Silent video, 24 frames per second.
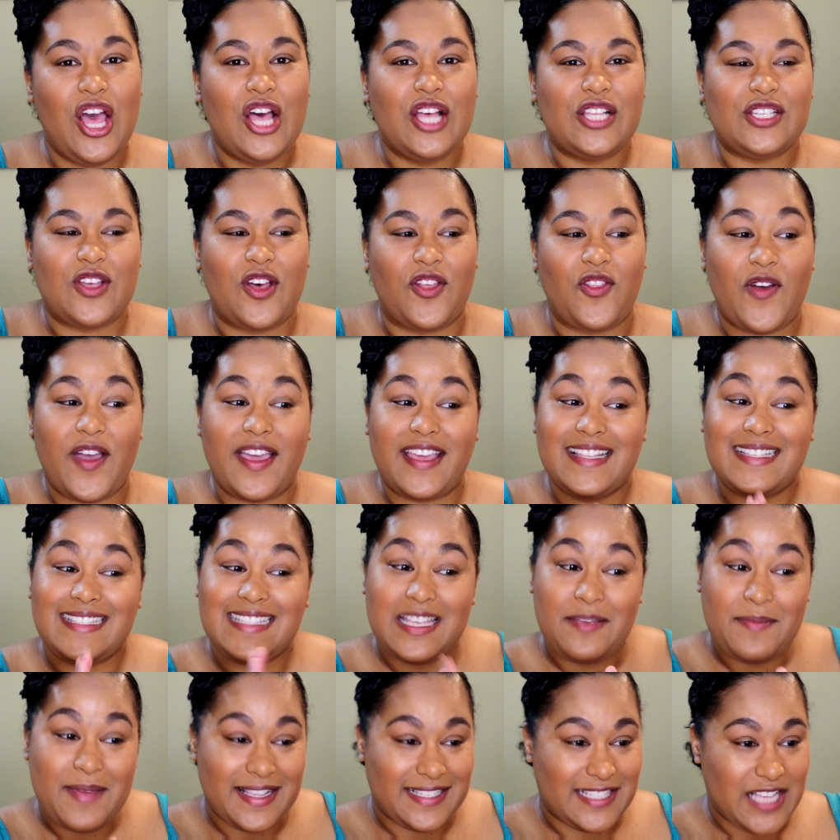So although I can
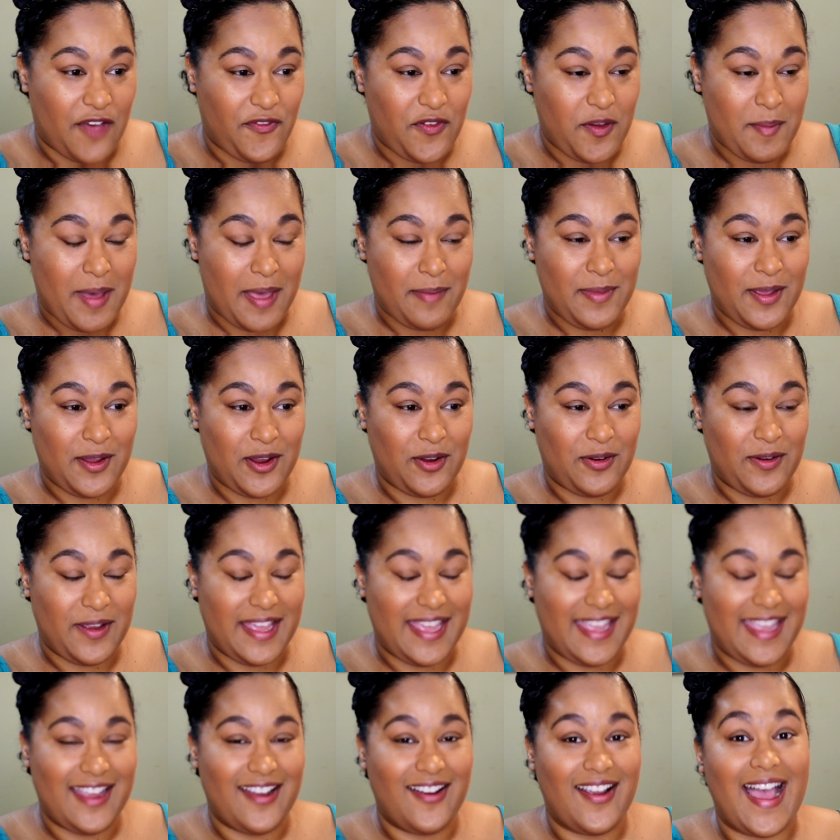see myself in my mirror right
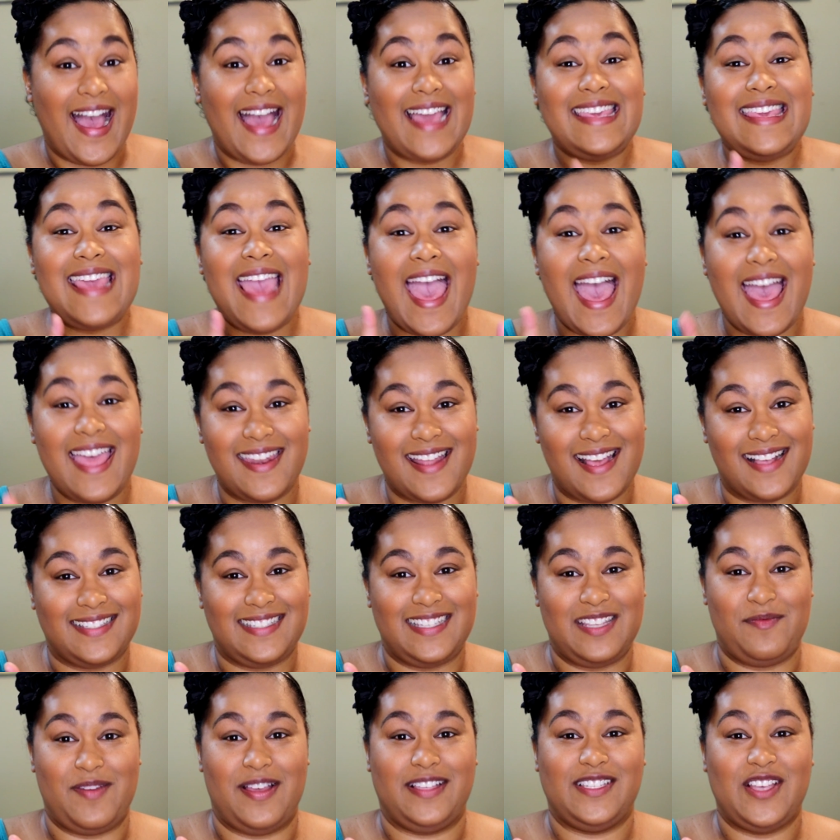here, I cannot
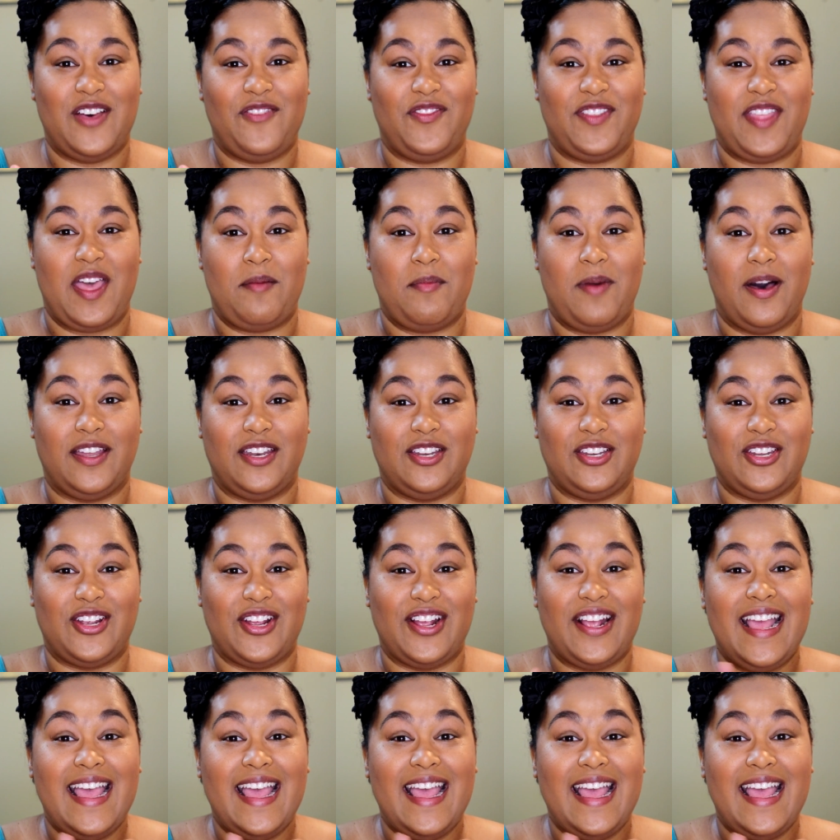see myself in that monitor.